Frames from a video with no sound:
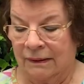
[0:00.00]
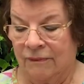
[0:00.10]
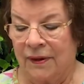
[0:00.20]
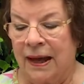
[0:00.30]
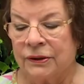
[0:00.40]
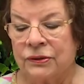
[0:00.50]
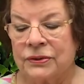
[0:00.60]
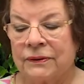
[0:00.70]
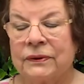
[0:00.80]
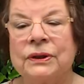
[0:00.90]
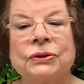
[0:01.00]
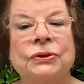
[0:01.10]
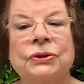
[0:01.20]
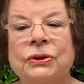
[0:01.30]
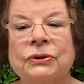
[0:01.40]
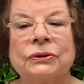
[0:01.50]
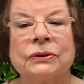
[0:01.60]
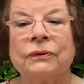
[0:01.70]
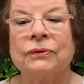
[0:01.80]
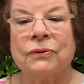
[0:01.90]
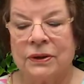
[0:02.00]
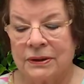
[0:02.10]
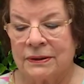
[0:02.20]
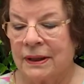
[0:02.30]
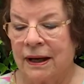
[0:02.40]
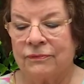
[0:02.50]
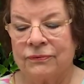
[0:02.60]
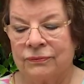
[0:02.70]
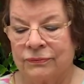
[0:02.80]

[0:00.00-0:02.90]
The values of this church, of course, have